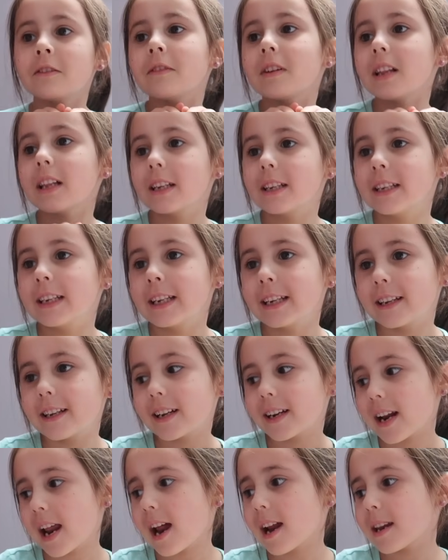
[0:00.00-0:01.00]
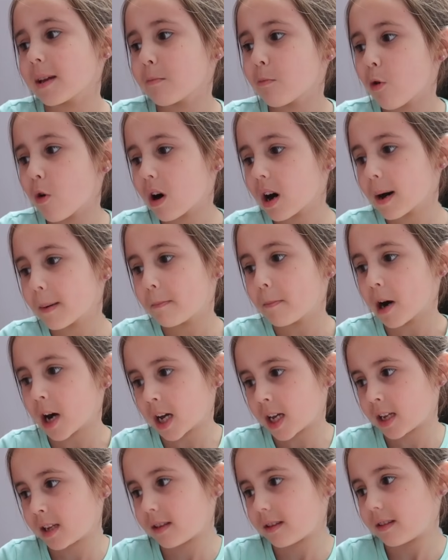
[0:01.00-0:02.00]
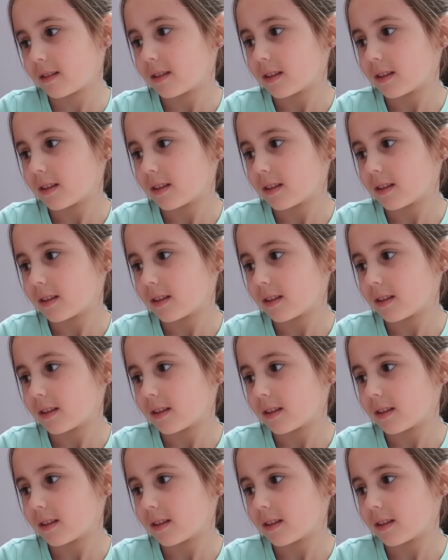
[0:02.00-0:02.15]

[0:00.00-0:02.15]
don't really need it anymore, but